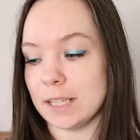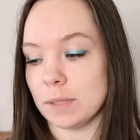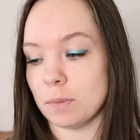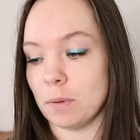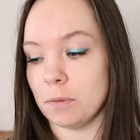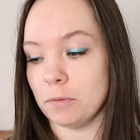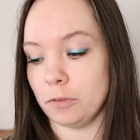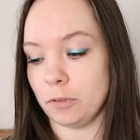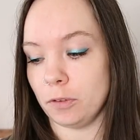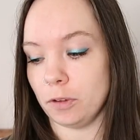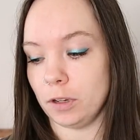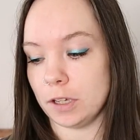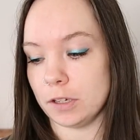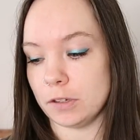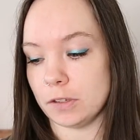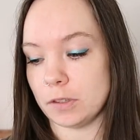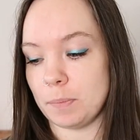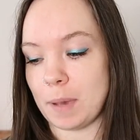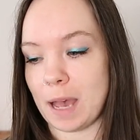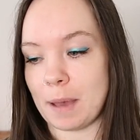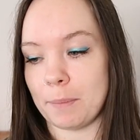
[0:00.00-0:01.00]
This one
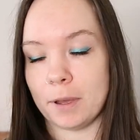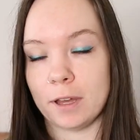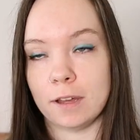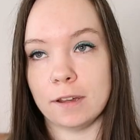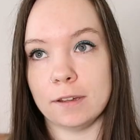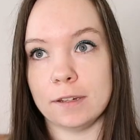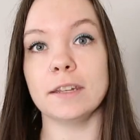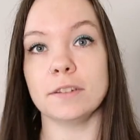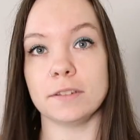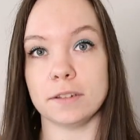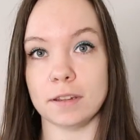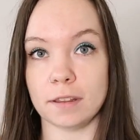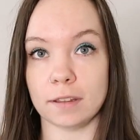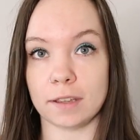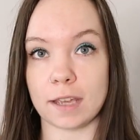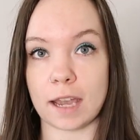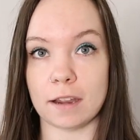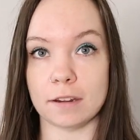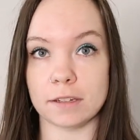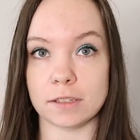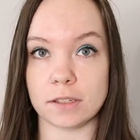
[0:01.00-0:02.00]
follows Pepper and another
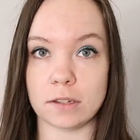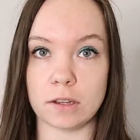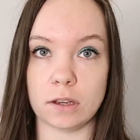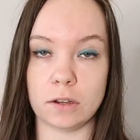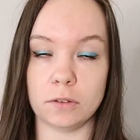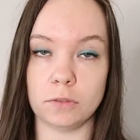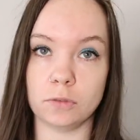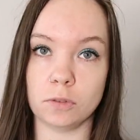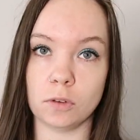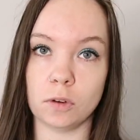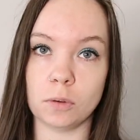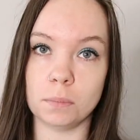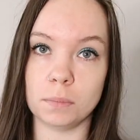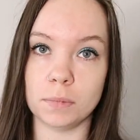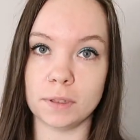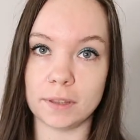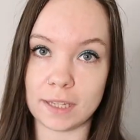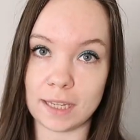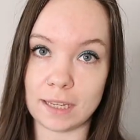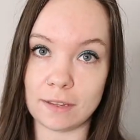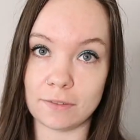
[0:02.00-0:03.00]
character
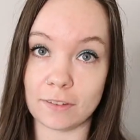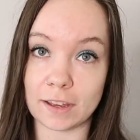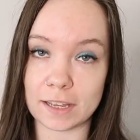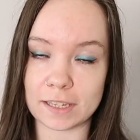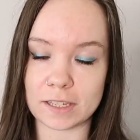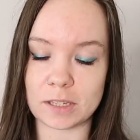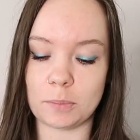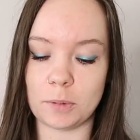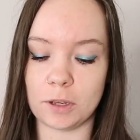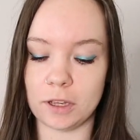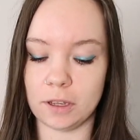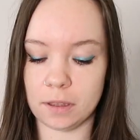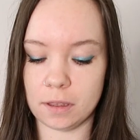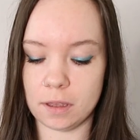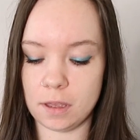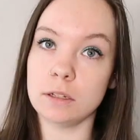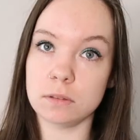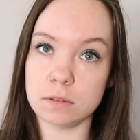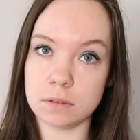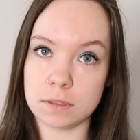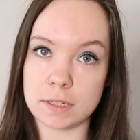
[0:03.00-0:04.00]
from the first book,
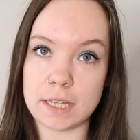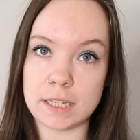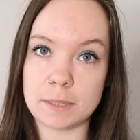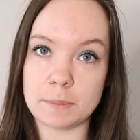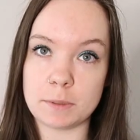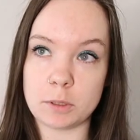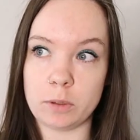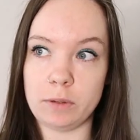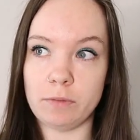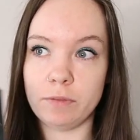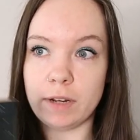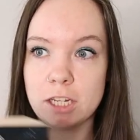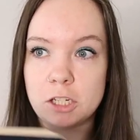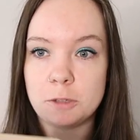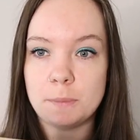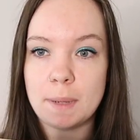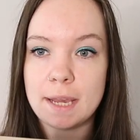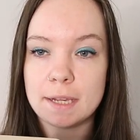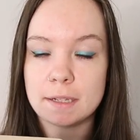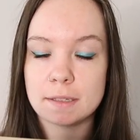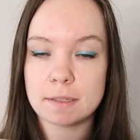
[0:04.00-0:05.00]
and it alternates between
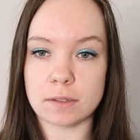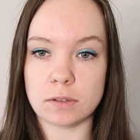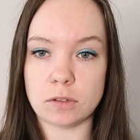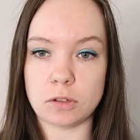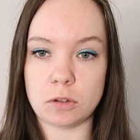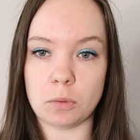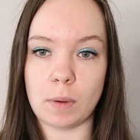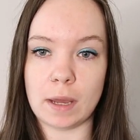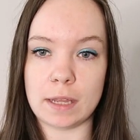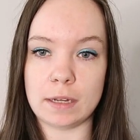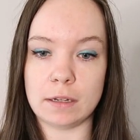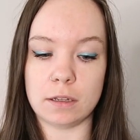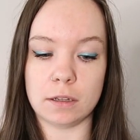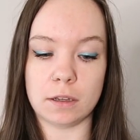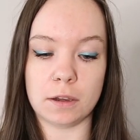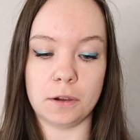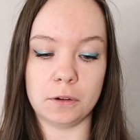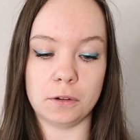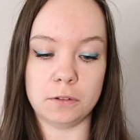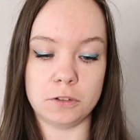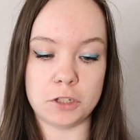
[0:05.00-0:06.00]
flashbacks to when a
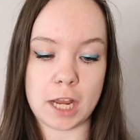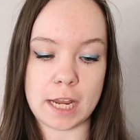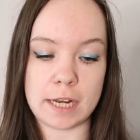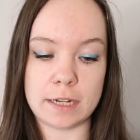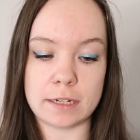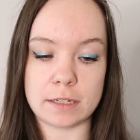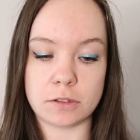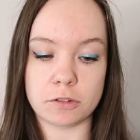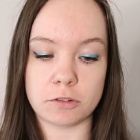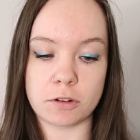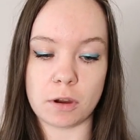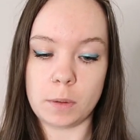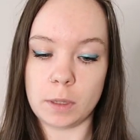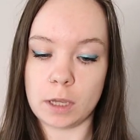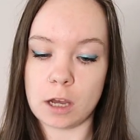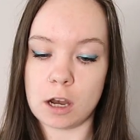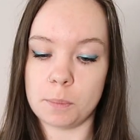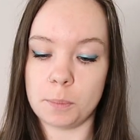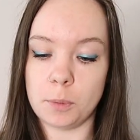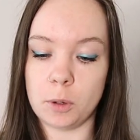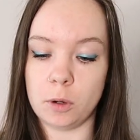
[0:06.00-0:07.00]
girl called Jane is
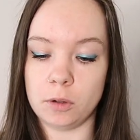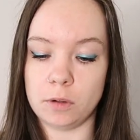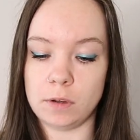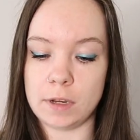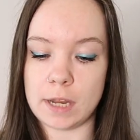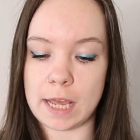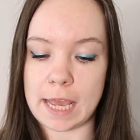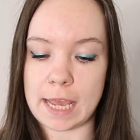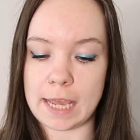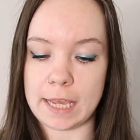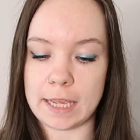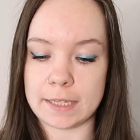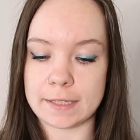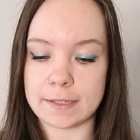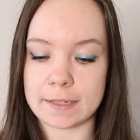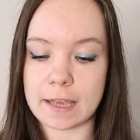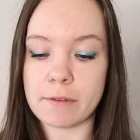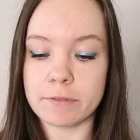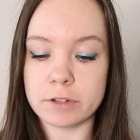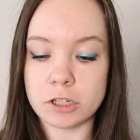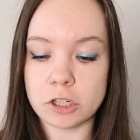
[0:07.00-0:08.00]
growing up on a
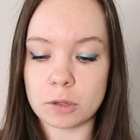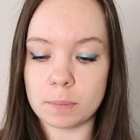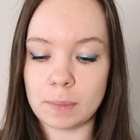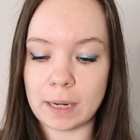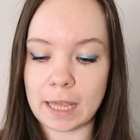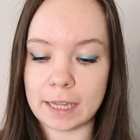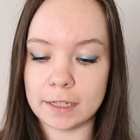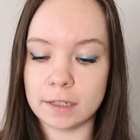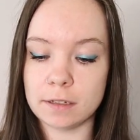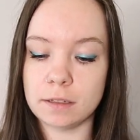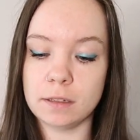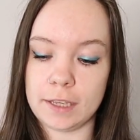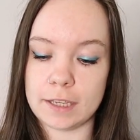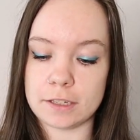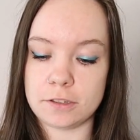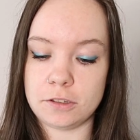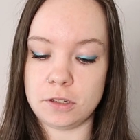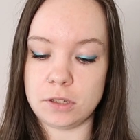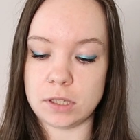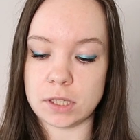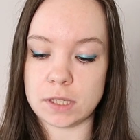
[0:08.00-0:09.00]
scavenger planet, I
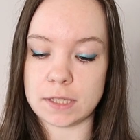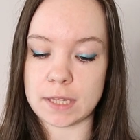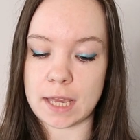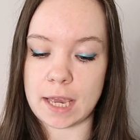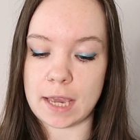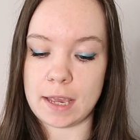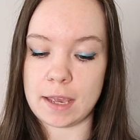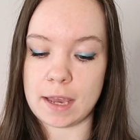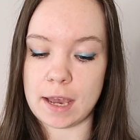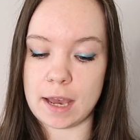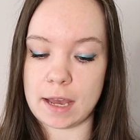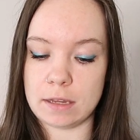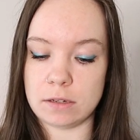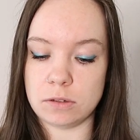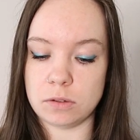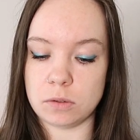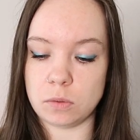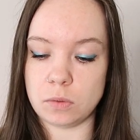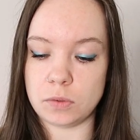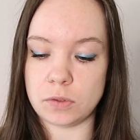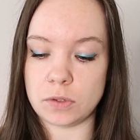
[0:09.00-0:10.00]
guess you could say,
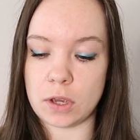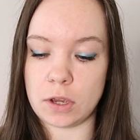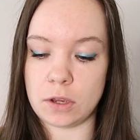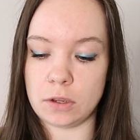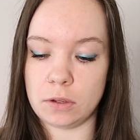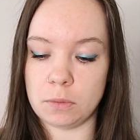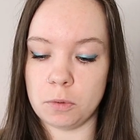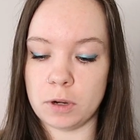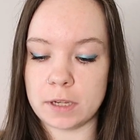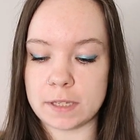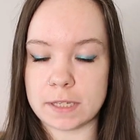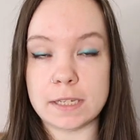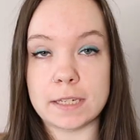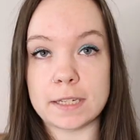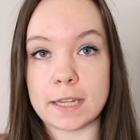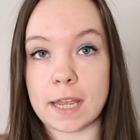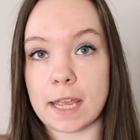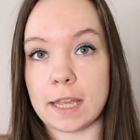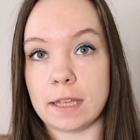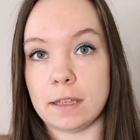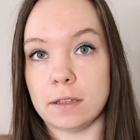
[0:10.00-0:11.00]
and also present
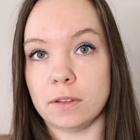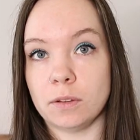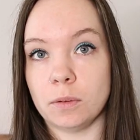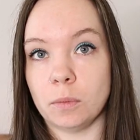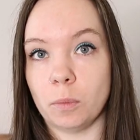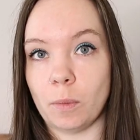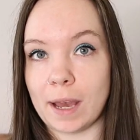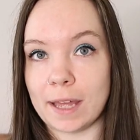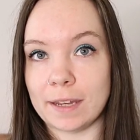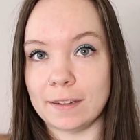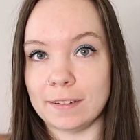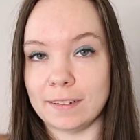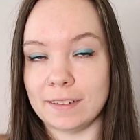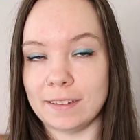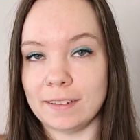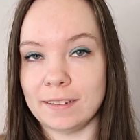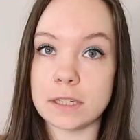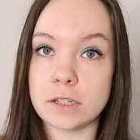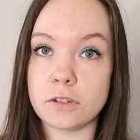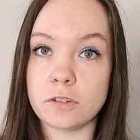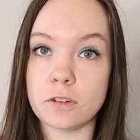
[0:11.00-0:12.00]
day when
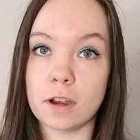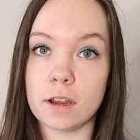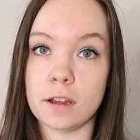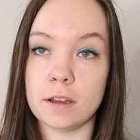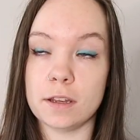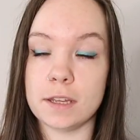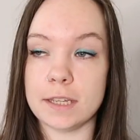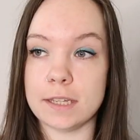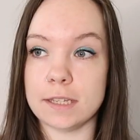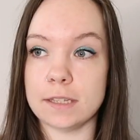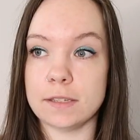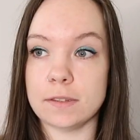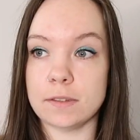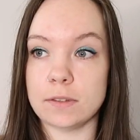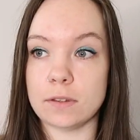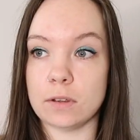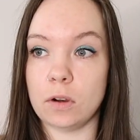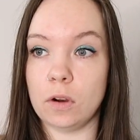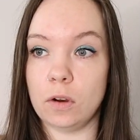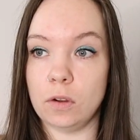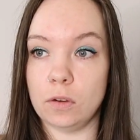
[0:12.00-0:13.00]
Sidra
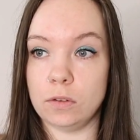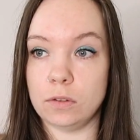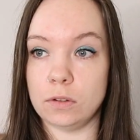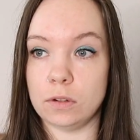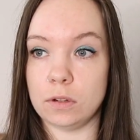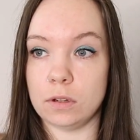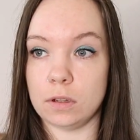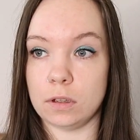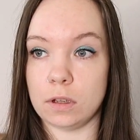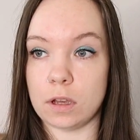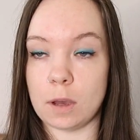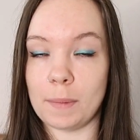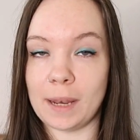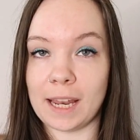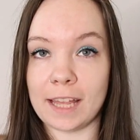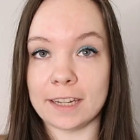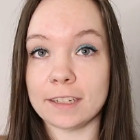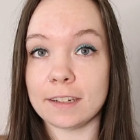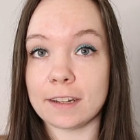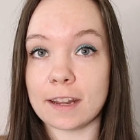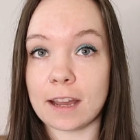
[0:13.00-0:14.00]
is on a
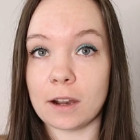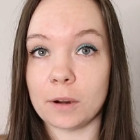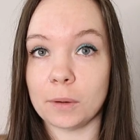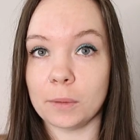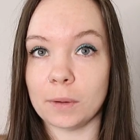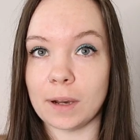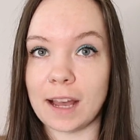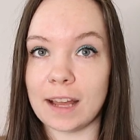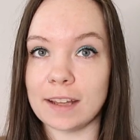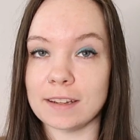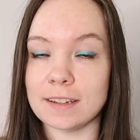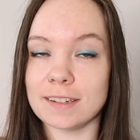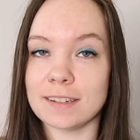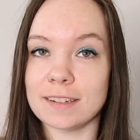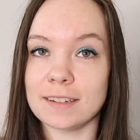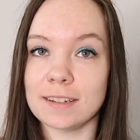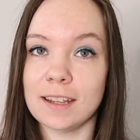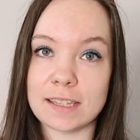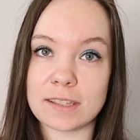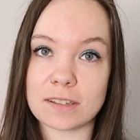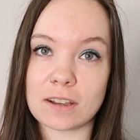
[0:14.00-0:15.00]
planet now
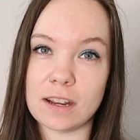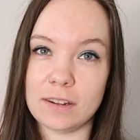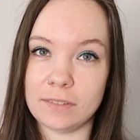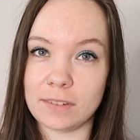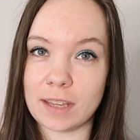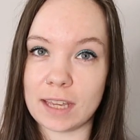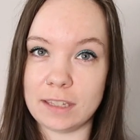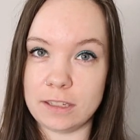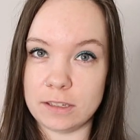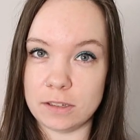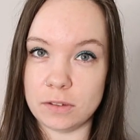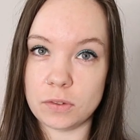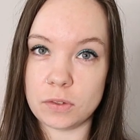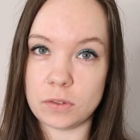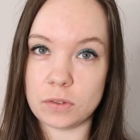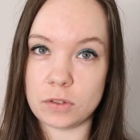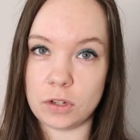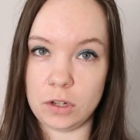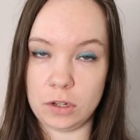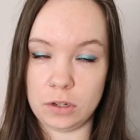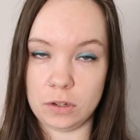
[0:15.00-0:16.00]
and is kind of getting
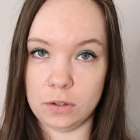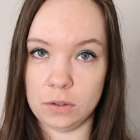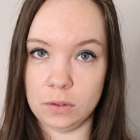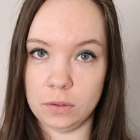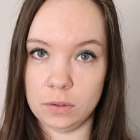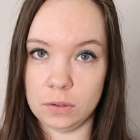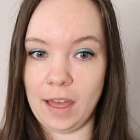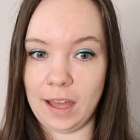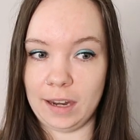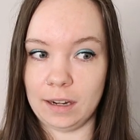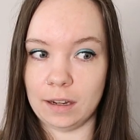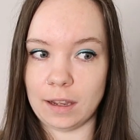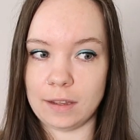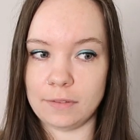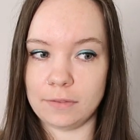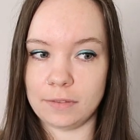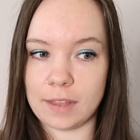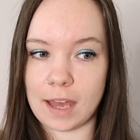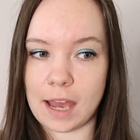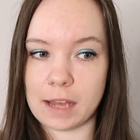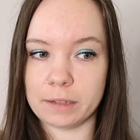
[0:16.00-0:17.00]
used to their
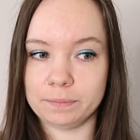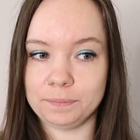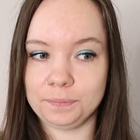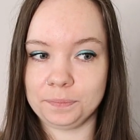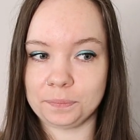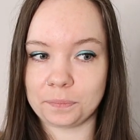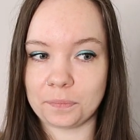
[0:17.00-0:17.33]
life there.